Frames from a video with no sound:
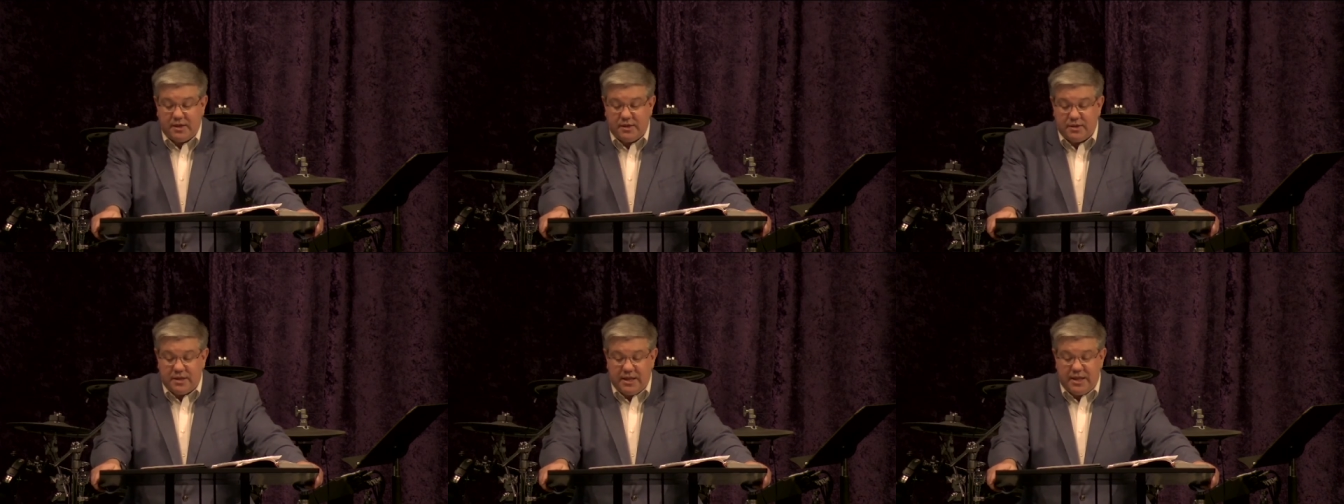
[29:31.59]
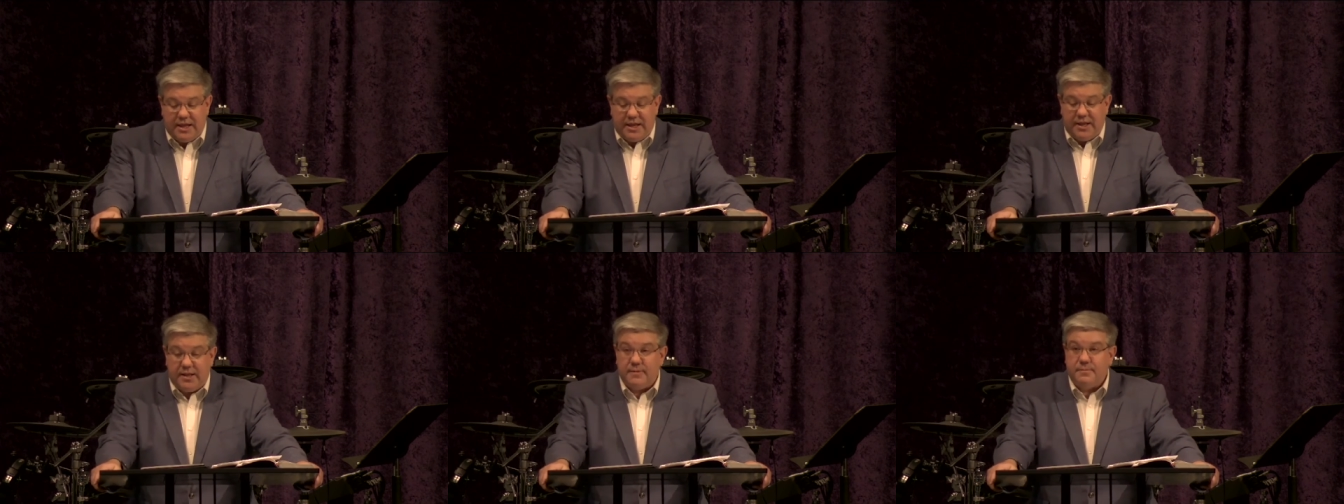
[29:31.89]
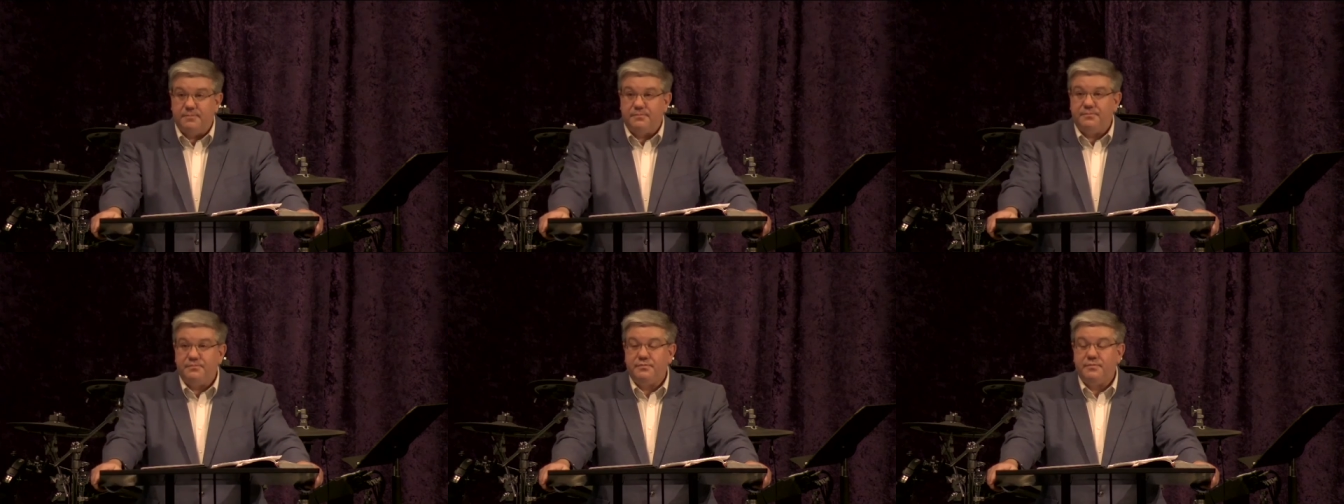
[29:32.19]

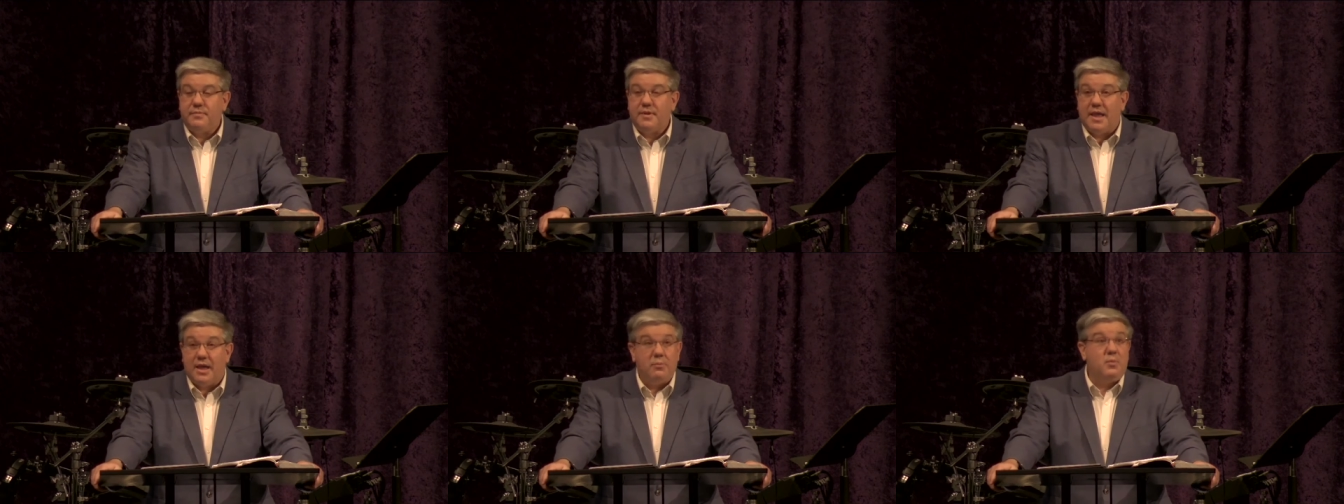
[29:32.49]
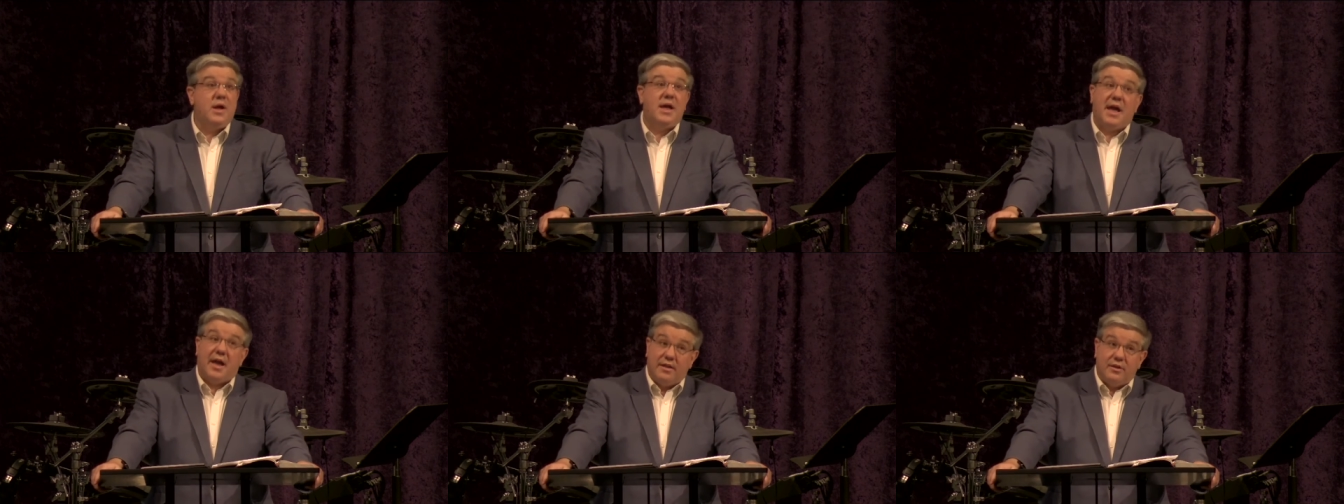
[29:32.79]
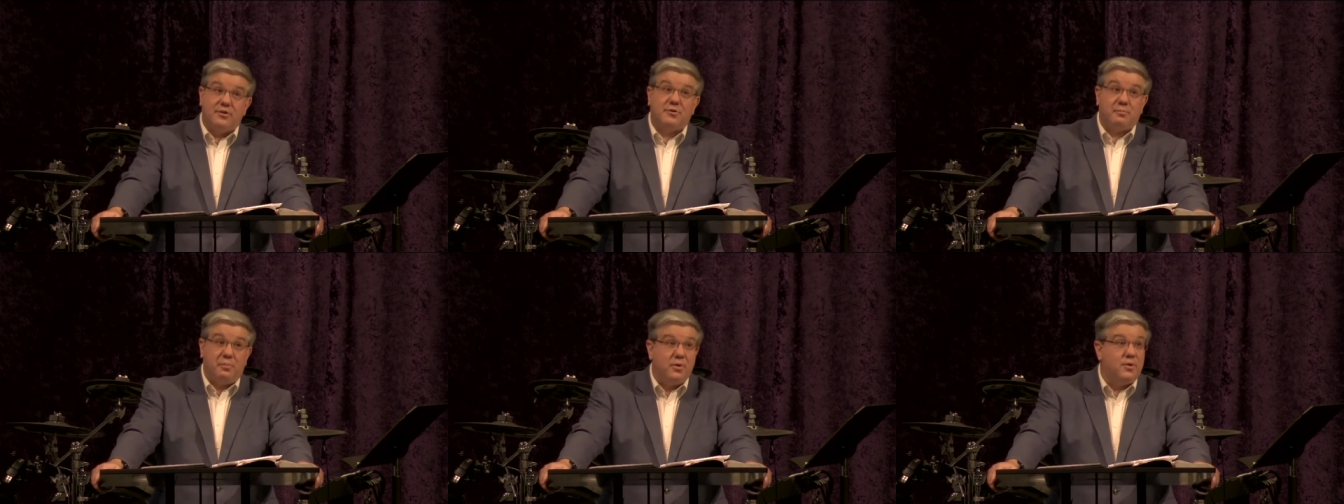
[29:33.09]
18, and we
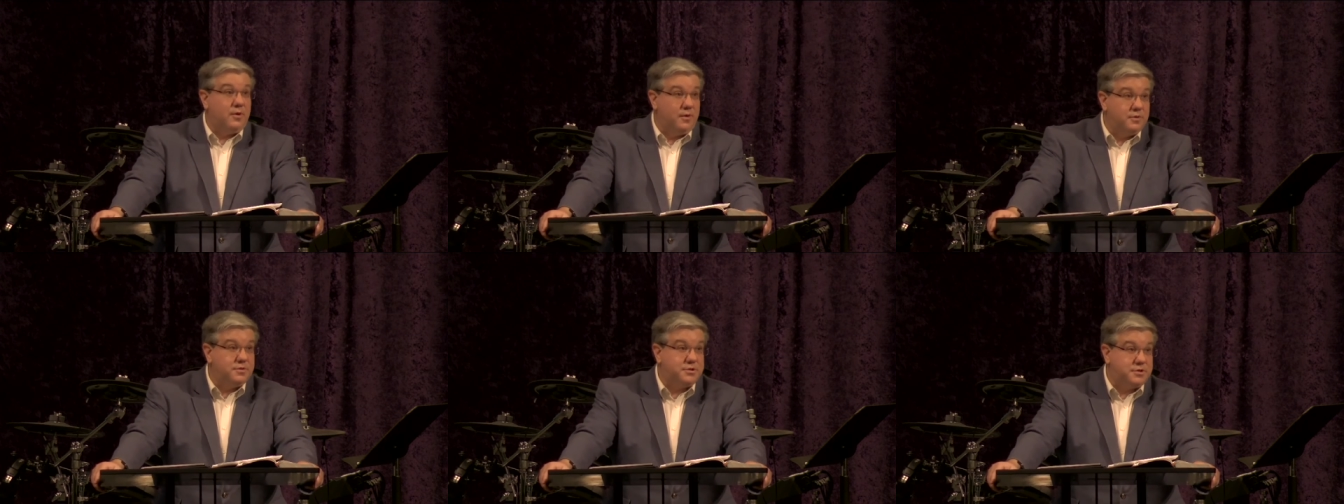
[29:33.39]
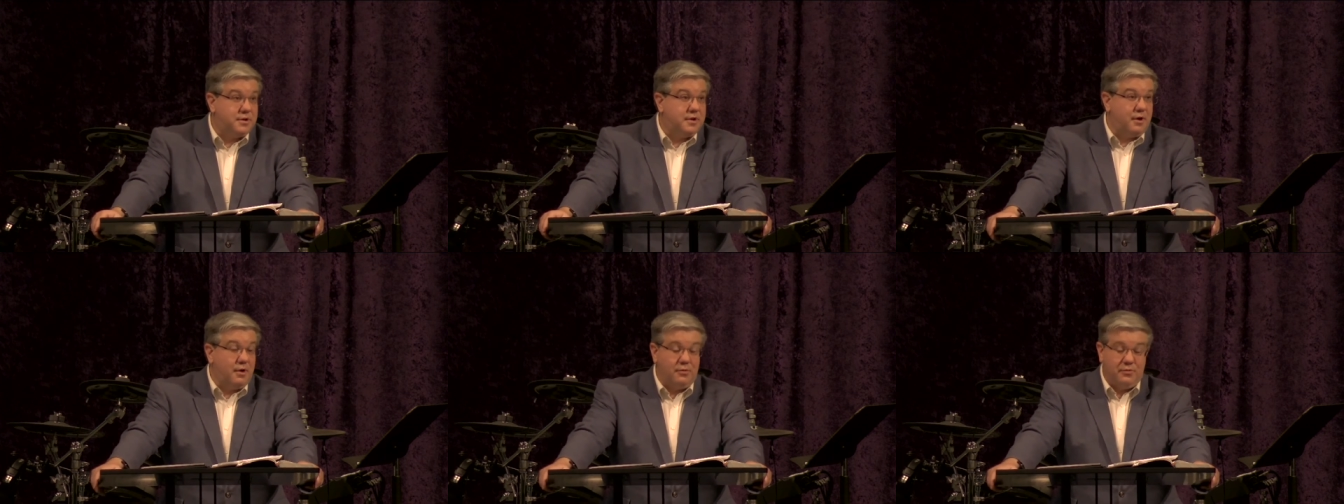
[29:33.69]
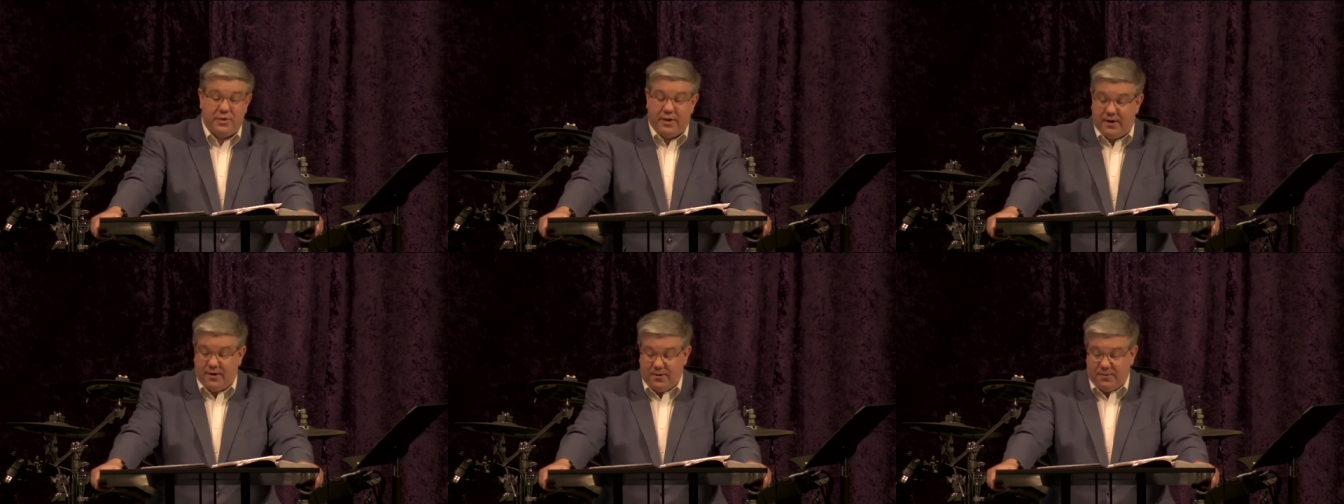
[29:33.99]
had to splurge to
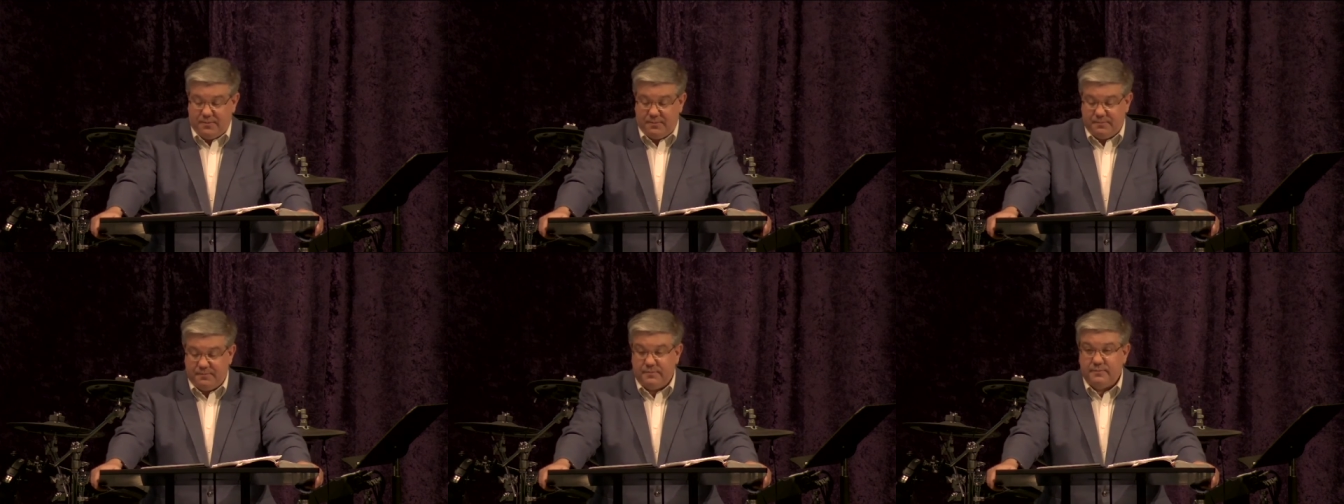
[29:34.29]
go there.